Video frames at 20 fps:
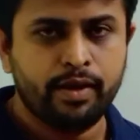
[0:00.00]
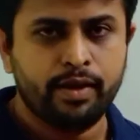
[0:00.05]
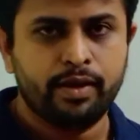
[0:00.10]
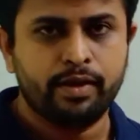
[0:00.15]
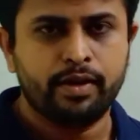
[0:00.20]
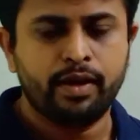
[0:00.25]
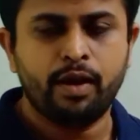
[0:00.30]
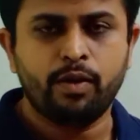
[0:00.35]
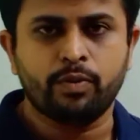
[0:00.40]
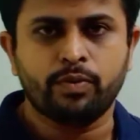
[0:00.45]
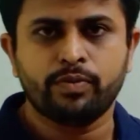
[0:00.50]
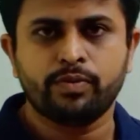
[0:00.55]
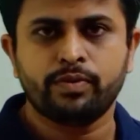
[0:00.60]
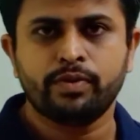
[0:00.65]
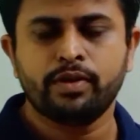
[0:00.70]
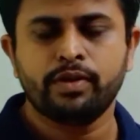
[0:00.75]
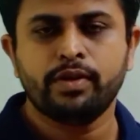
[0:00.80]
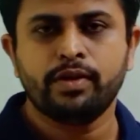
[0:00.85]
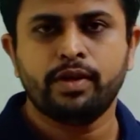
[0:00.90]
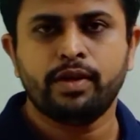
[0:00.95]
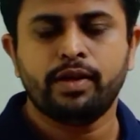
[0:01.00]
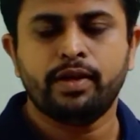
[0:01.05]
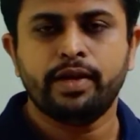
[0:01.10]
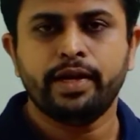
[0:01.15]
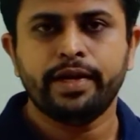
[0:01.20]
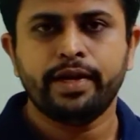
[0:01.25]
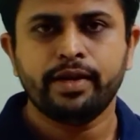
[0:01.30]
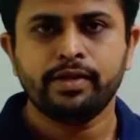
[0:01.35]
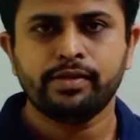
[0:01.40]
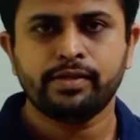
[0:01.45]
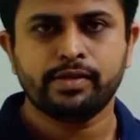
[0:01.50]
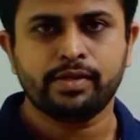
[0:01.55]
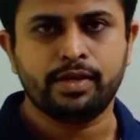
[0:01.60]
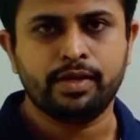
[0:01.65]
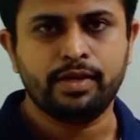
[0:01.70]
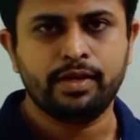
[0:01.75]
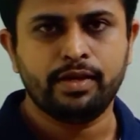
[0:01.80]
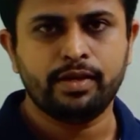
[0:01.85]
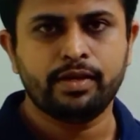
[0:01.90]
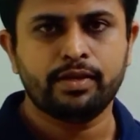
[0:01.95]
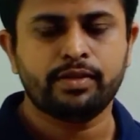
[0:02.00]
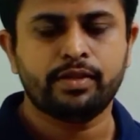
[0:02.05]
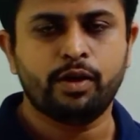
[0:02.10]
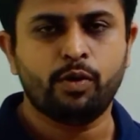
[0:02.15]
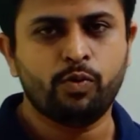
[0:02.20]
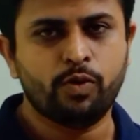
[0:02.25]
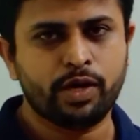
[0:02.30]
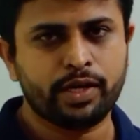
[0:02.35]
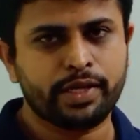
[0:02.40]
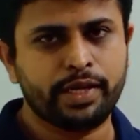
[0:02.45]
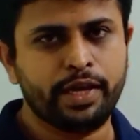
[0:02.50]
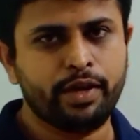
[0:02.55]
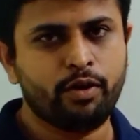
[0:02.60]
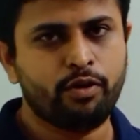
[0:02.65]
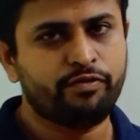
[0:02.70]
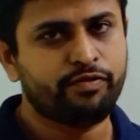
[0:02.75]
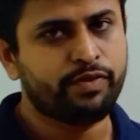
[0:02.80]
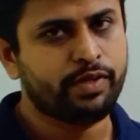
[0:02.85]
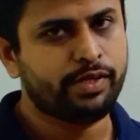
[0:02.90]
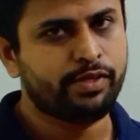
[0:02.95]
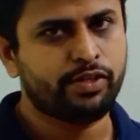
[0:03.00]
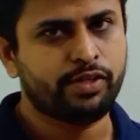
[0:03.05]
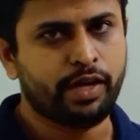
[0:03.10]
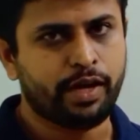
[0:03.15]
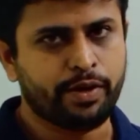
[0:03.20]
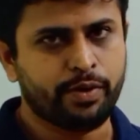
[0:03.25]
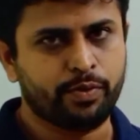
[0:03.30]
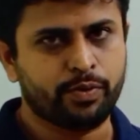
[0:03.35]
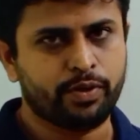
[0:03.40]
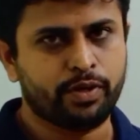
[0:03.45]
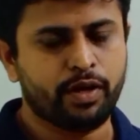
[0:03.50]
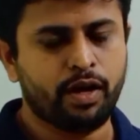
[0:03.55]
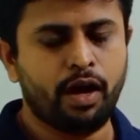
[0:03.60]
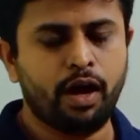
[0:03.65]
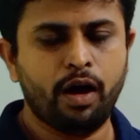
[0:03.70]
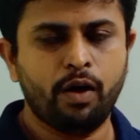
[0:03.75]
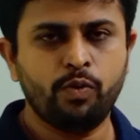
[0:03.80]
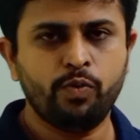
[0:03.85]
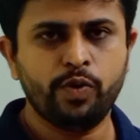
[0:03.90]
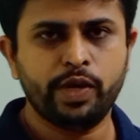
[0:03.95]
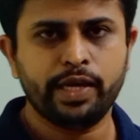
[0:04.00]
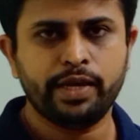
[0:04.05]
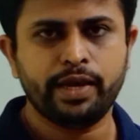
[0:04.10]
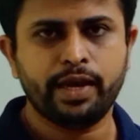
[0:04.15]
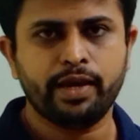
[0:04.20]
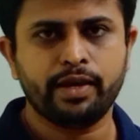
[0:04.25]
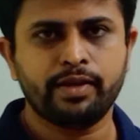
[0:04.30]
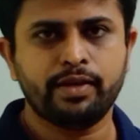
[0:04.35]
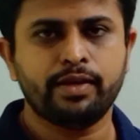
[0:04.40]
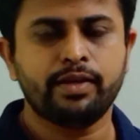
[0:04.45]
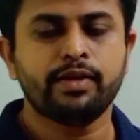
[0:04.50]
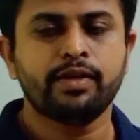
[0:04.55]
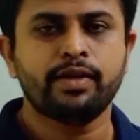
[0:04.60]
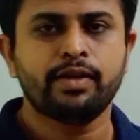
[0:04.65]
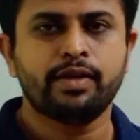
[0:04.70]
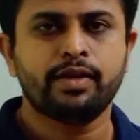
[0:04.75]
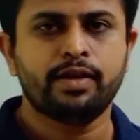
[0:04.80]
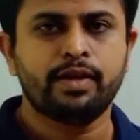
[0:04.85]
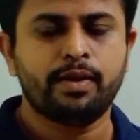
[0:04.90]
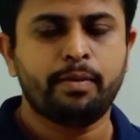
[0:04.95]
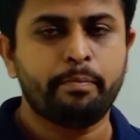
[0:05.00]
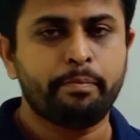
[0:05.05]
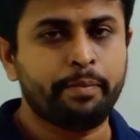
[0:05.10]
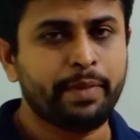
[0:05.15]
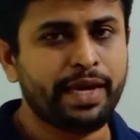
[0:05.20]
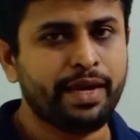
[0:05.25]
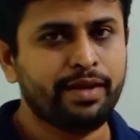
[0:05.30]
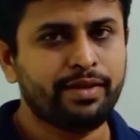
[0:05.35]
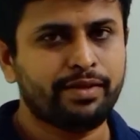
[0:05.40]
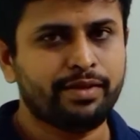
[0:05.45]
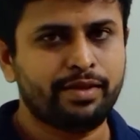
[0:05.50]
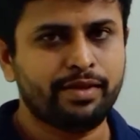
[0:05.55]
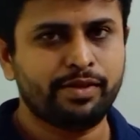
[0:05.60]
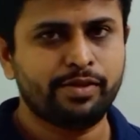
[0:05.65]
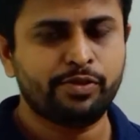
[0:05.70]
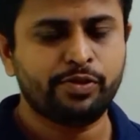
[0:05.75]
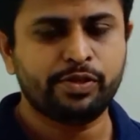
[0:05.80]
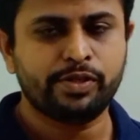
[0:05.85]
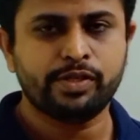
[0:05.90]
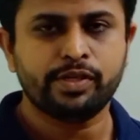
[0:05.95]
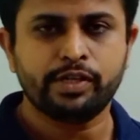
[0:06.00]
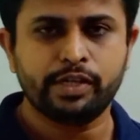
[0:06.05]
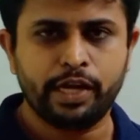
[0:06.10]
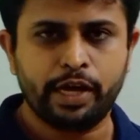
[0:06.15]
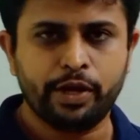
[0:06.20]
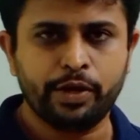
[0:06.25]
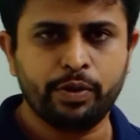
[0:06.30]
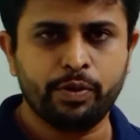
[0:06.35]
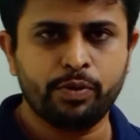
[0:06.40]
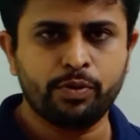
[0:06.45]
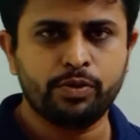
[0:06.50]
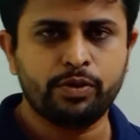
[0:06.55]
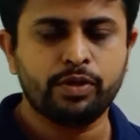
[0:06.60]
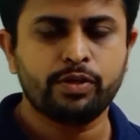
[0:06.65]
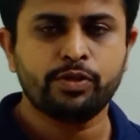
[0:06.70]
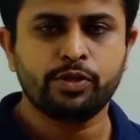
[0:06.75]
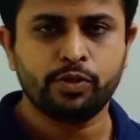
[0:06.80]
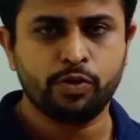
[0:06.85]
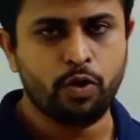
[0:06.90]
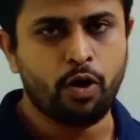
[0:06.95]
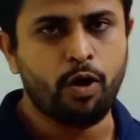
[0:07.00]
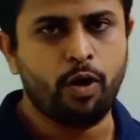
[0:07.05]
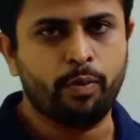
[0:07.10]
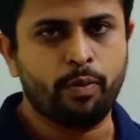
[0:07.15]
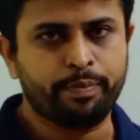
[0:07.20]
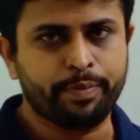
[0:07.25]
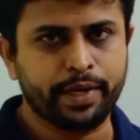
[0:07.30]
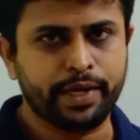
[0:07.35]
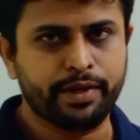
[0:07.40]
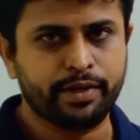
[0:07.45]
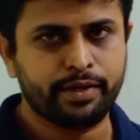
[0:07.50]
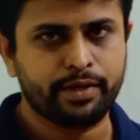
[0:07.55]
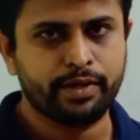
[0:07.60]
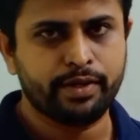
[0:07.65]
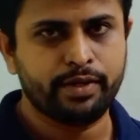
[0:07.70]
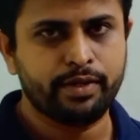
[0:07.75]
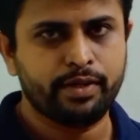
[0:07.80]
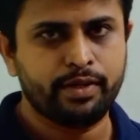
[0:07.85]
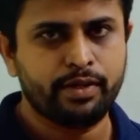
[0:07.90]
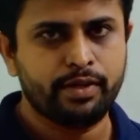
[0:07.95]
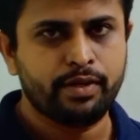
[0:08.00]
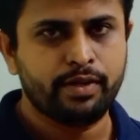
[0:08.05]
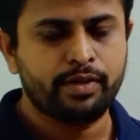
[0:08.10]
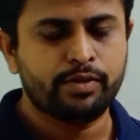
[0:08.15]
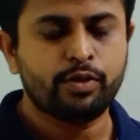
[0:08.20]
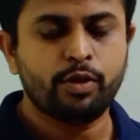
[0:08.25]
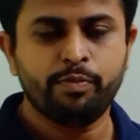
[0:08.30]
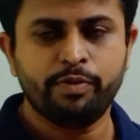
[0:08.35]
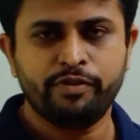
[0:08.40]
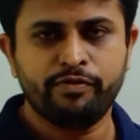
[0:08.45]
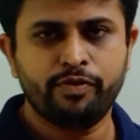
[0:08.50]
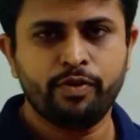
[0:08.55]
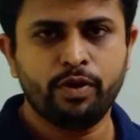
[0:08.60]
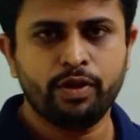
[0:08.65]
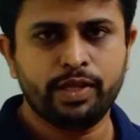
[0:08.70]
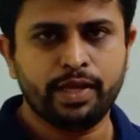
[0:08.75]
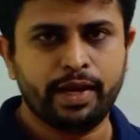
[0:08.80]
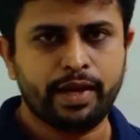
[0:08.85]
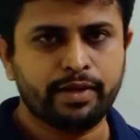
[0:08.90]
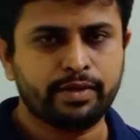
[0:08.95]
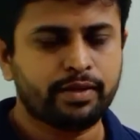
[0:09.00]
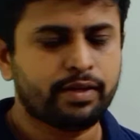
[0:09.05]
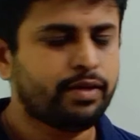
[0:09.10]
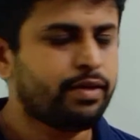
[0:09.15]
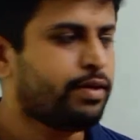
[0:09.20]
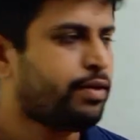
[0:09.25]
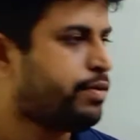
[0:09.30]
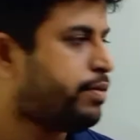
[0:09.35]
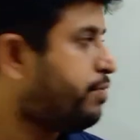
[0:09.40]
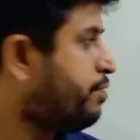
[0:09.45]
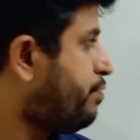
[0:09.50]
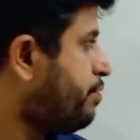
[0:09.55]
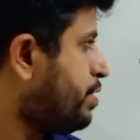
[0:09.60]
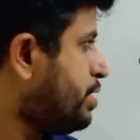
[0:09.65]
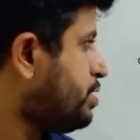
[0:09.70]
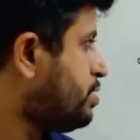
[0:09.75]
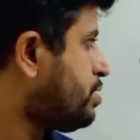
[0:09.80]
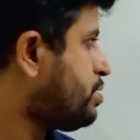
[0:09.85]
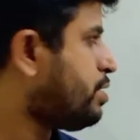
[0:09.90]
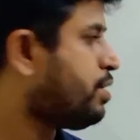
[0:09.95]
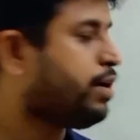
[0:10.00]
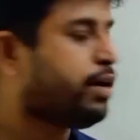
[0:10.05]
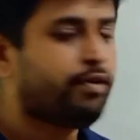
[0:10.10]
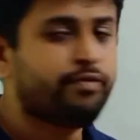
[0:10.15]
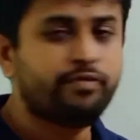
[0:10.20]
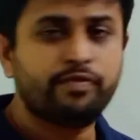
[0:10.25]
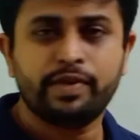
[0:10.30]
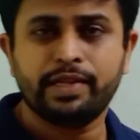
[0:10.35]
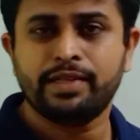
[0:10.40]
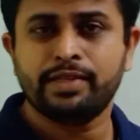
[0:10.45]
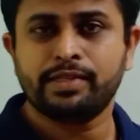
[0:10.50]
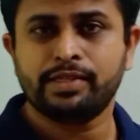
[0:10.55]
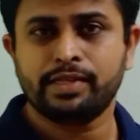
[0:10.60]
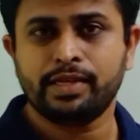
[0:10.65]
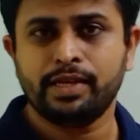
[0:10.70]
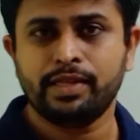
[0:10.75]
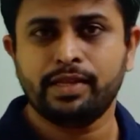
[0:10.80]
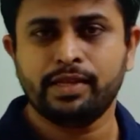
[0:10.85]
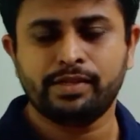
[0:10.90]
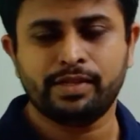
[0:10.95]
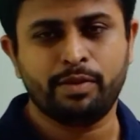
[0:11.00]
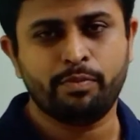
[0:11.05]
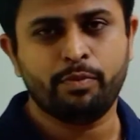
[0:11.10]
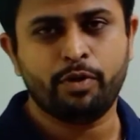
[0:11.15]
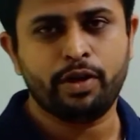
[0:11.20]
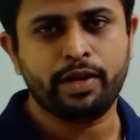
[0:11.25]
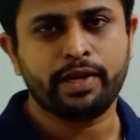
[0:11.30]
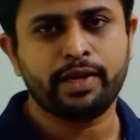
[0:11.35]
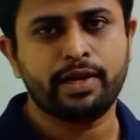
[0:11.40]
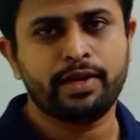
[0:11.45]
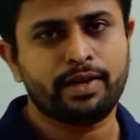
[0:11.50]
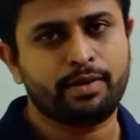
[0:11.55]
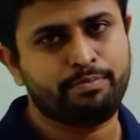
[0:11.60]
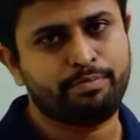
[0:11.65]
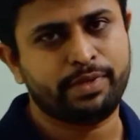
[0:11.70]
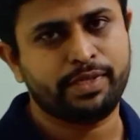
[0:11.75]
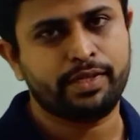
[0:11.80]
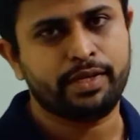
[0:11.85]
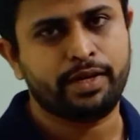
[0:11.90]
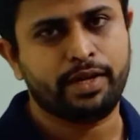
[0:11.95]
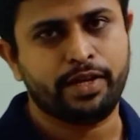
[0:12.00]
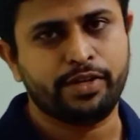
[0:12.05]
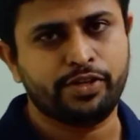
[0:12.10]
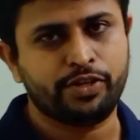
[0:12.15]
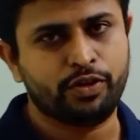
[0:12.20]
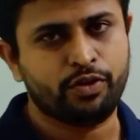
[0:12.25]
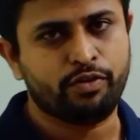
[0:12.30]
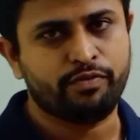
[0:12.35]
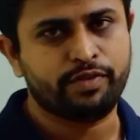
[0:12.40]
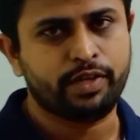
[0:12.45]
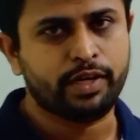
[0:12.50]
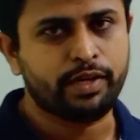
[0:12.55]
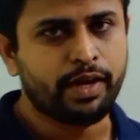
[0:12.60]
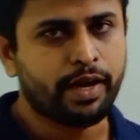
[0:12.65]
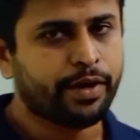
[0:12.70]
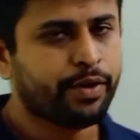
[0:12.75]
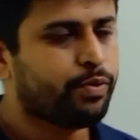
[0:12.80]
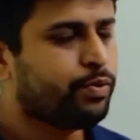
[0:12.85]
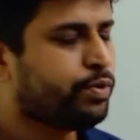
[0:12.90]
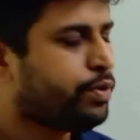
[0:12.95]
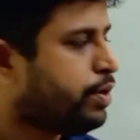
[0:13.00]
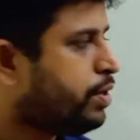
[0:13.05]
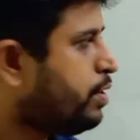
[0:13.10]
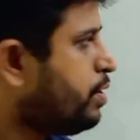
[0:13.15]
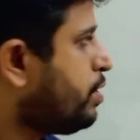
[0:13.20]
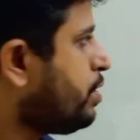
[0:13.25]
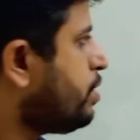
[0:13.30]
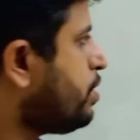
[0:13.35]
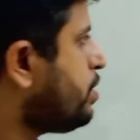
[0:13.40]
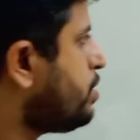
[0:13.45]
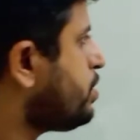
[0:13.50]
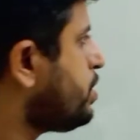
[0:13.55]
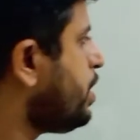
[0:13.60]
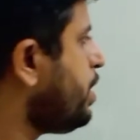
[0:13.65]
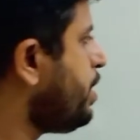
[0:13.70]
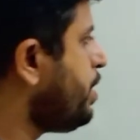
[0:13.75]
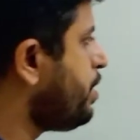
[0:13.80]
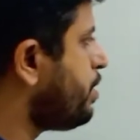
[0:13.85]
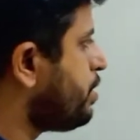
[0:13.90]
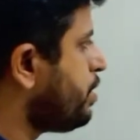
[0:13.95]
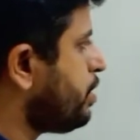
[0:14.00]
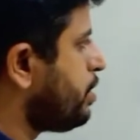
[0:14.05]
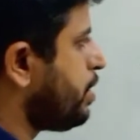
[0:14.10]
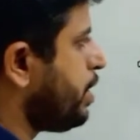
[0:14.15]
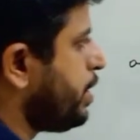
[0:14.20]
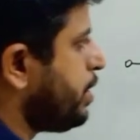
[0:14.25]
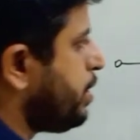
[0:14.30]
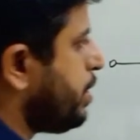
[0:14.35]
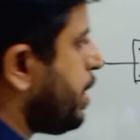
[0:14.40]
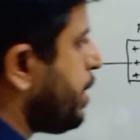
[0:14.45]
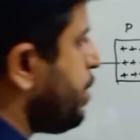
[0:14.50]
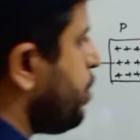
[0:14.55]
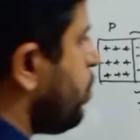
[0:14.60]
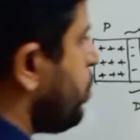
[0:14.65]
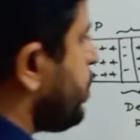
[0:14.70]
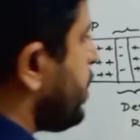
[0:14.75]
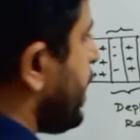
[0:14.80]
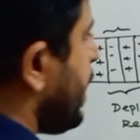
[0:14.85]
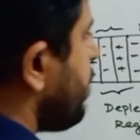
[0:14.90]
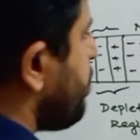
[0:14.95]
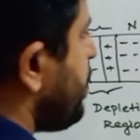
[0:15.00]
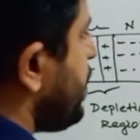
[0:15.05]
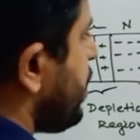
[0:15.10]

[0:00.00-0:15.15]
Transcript: Now let us see the working of this diode, how we can make this diode to operate. So before that, first we'll see the symbolical representation of the diode. See here, a diode can be